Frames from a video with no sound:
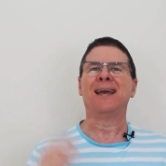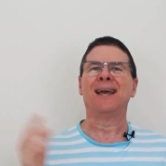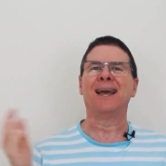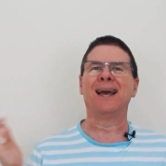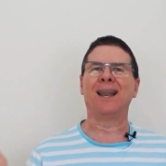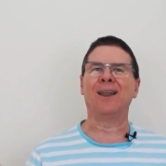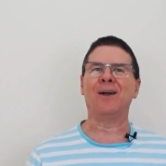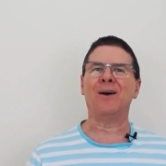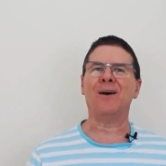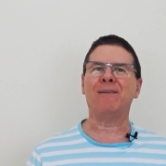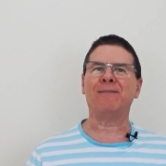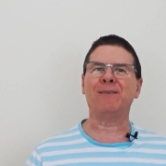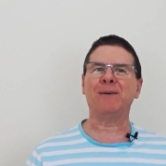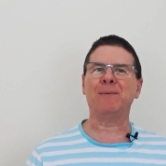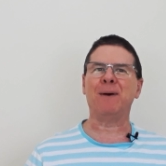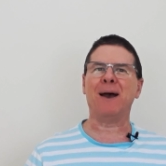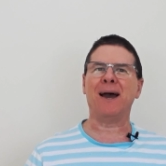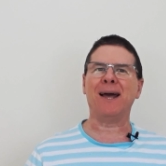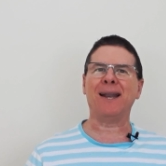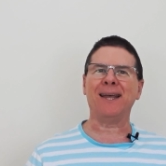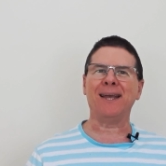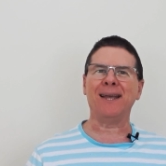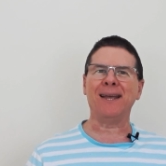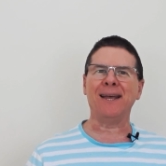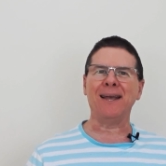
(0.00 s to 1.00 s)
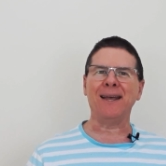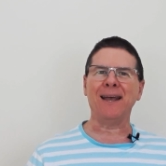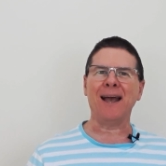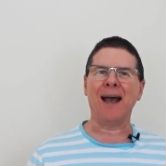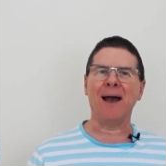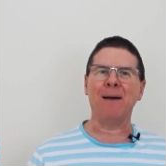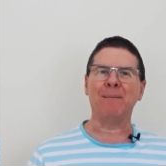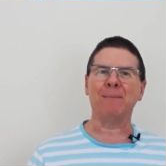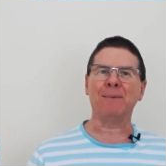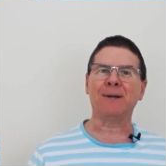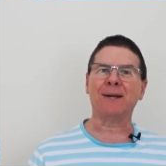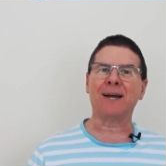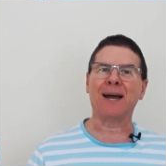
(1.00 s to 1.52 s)
Hello everybody,
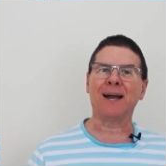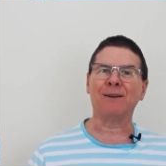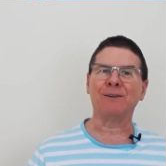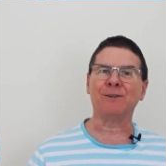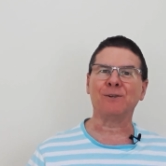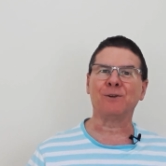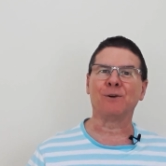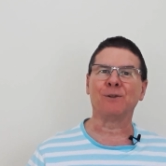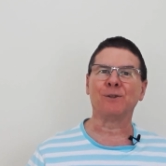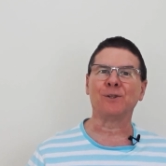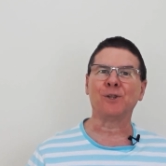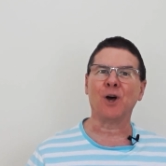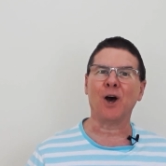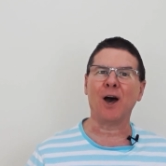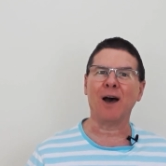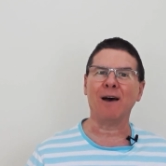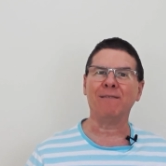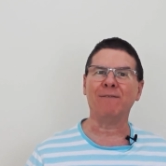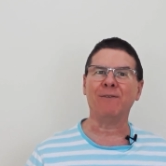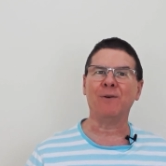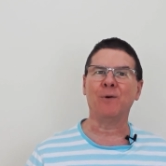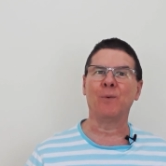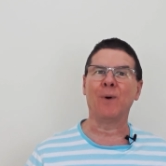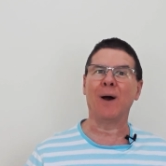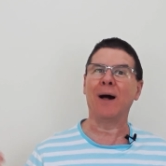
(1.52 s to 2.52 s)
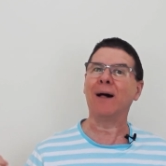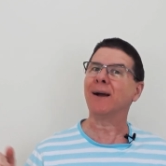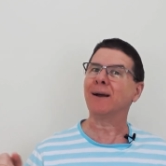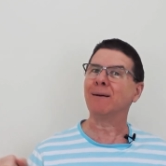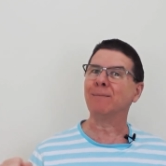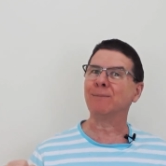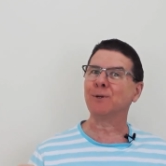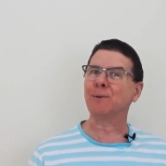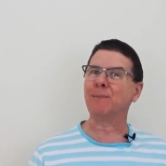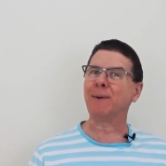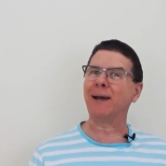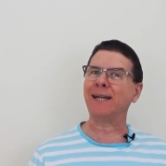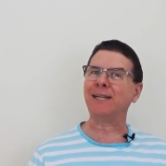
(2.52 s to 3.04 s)
I'm Carlos Gontow.
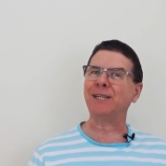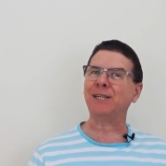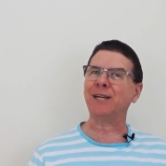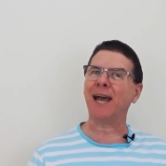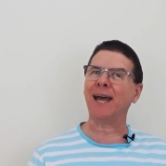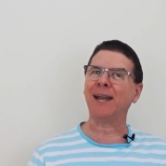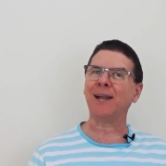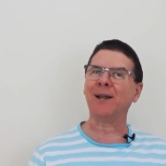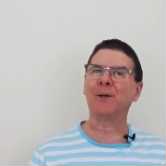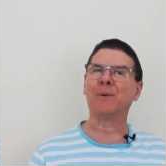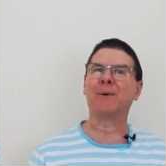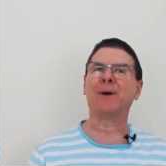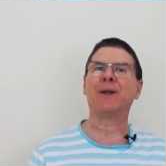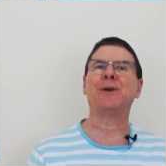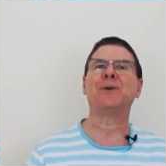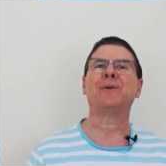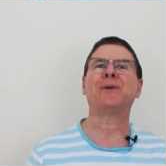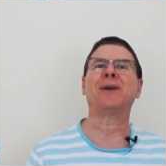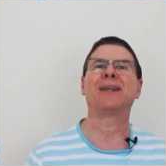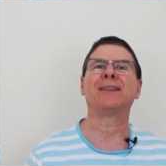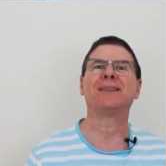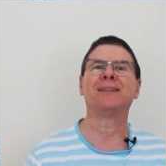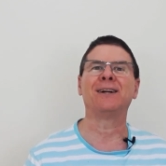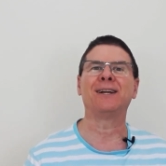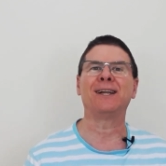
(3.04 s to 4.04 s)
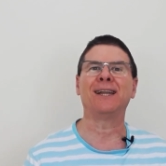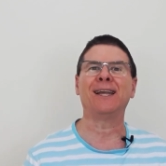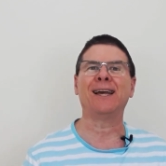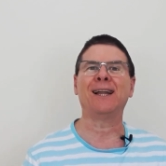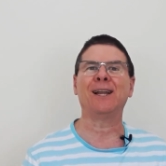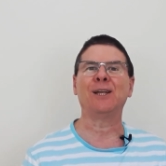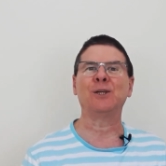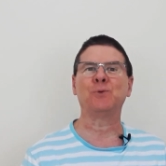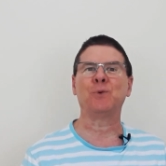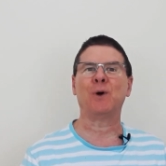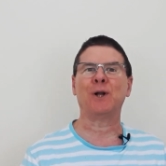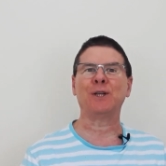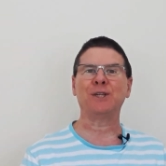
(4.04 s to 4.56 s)
Welcome to my channel where you can learn
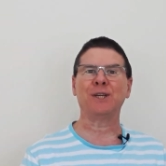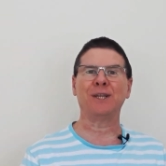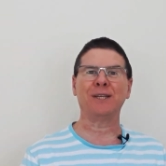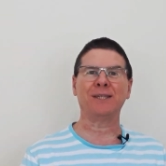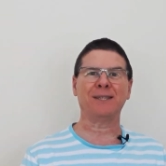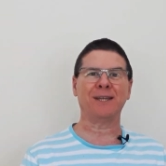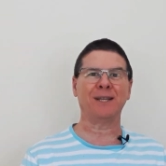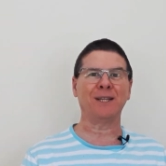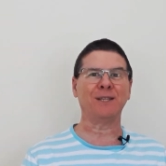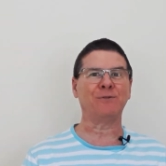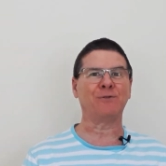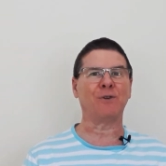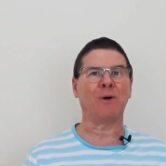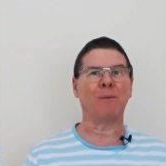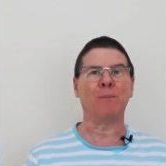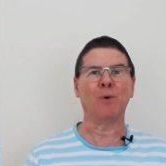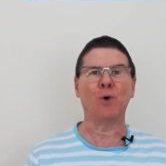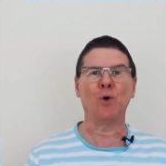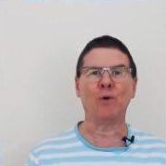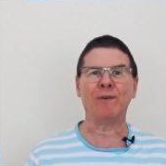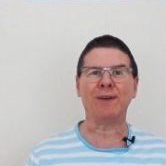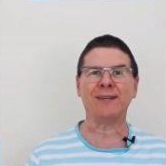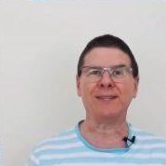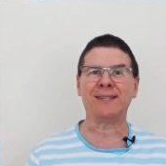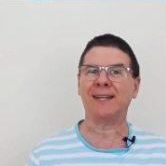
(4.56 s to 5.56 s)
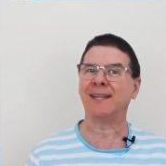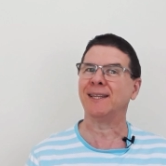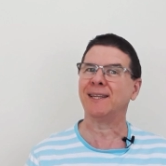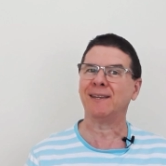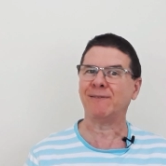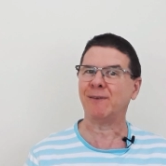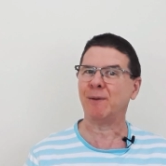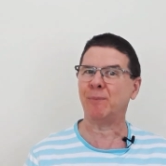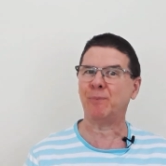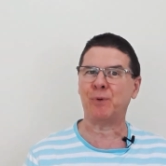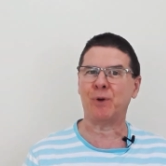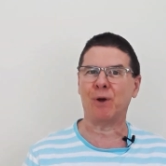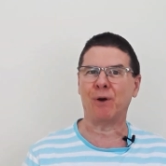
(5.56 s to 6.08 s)
English watching scenes from movies and
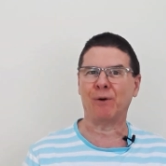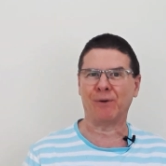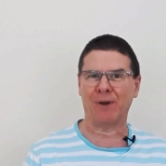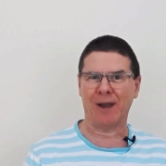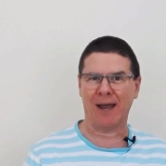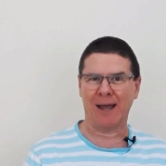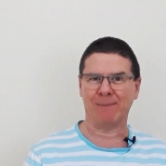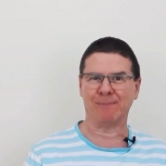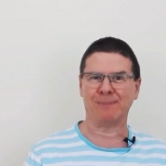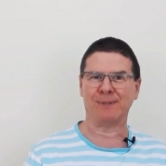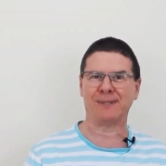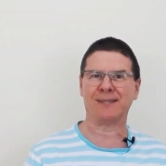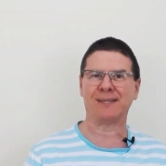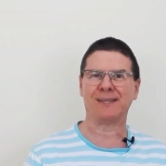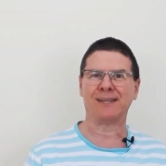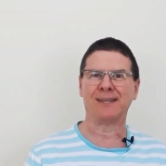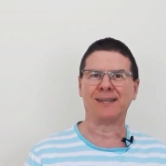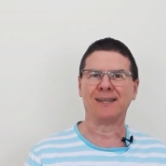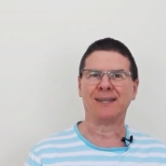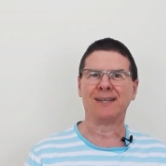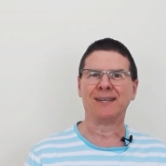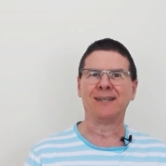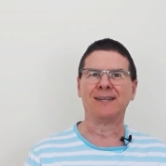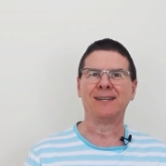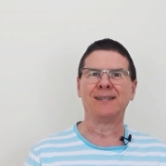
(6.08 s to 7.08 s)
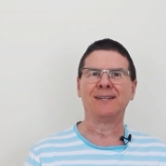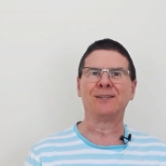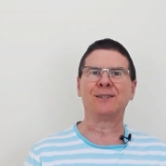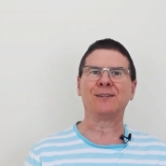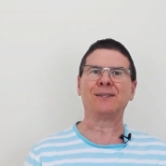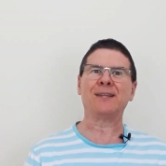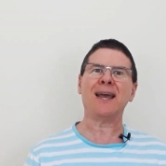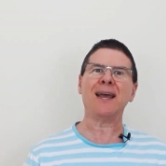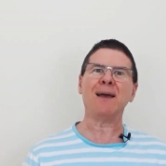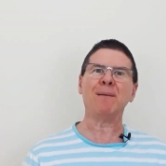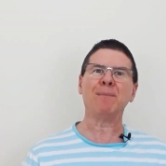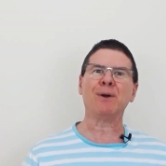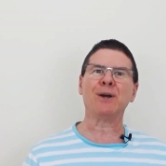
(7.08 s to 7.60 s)
TV programs.
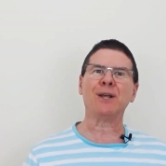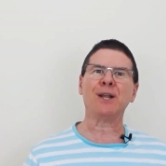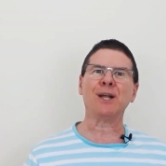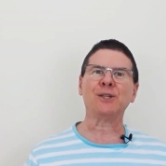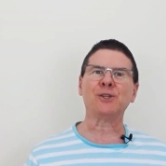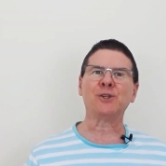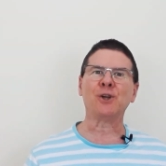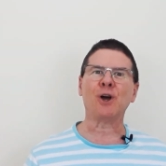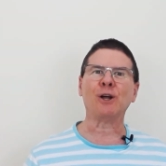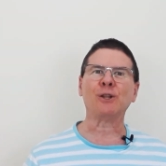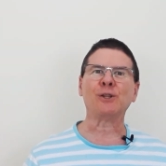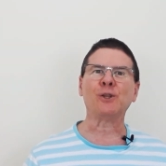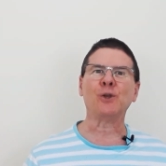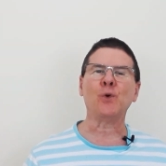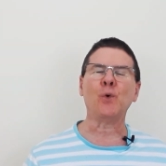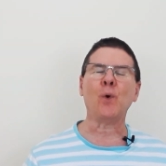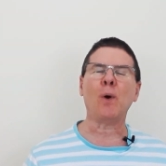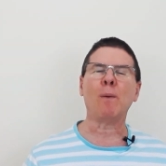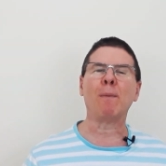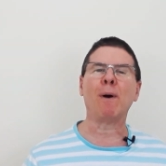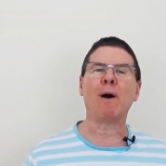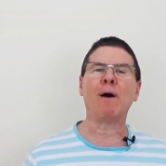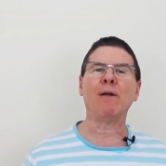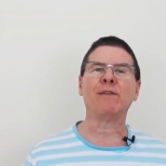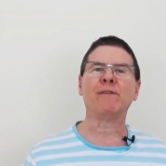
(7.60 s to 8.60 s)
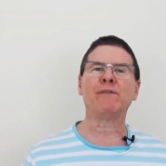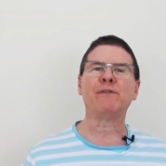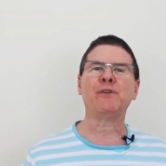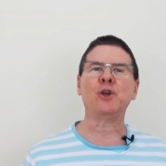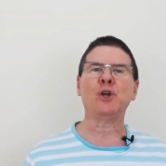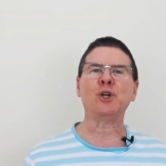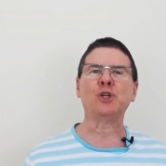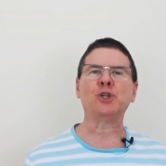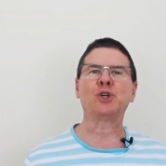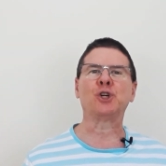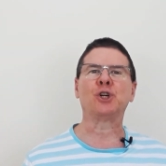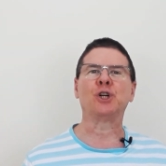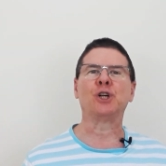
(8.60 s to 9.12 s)
Today I'm gonna talk to you about the
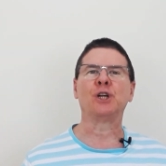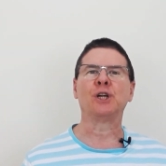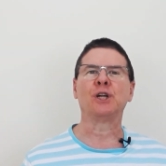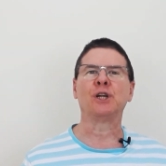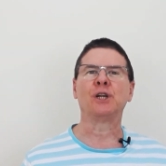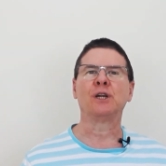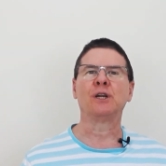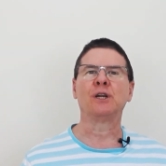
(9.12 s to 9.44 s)
future.